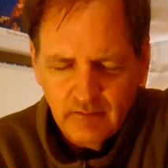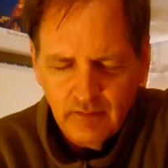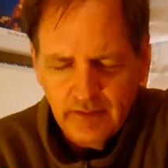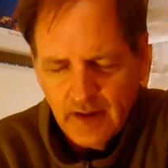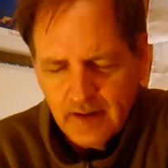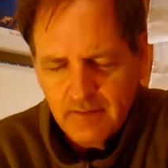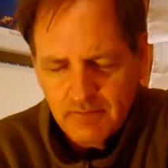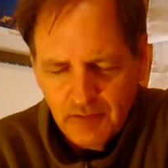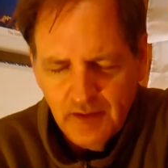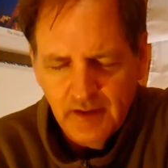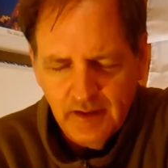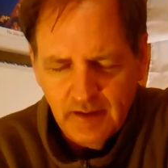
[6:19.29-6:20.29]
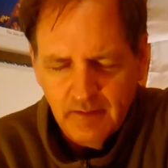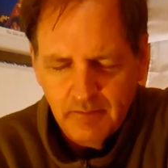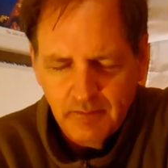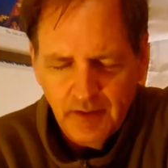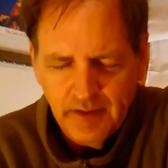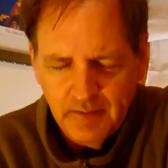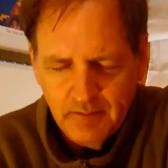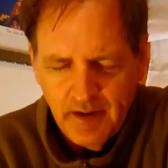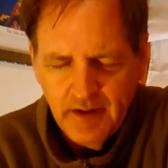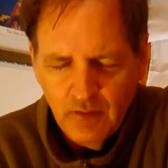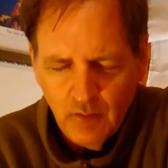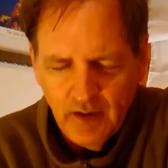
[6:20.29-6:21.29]
well, not completely, but in
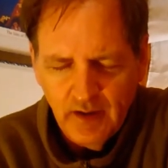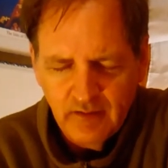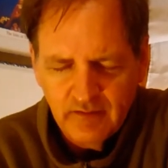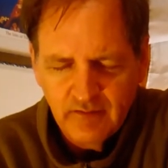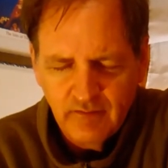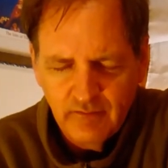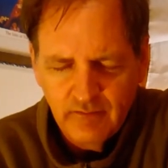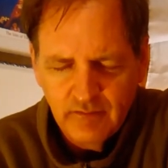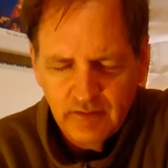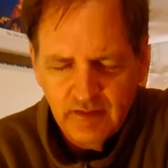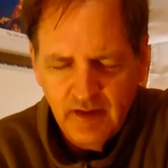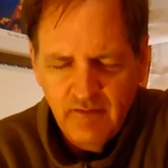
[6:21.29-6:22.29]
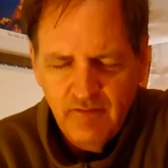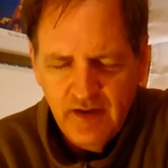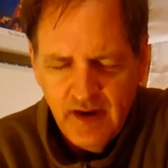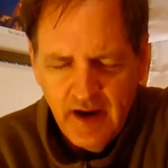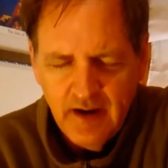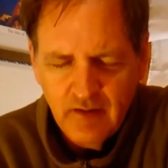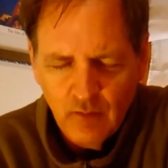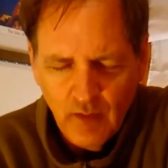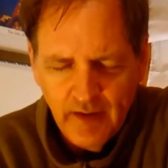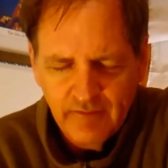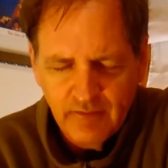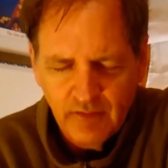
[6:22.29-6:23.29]
many ways, deviated
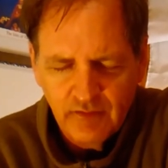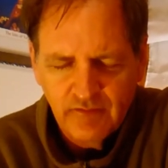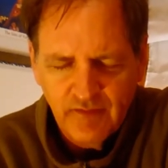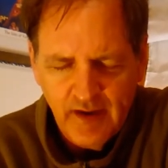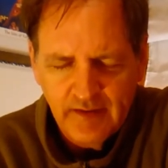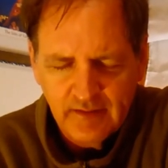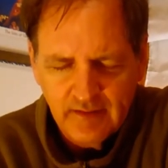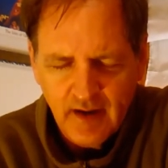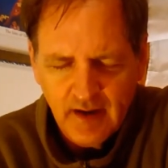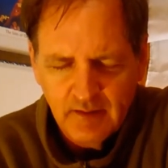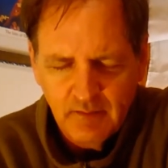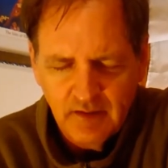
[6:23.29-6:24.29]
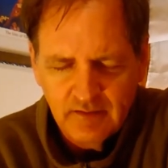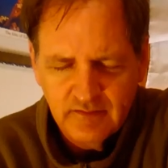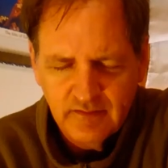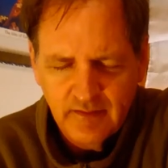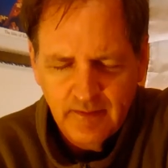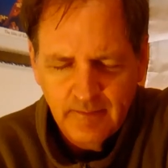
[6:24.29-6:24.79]
away from those founding documents,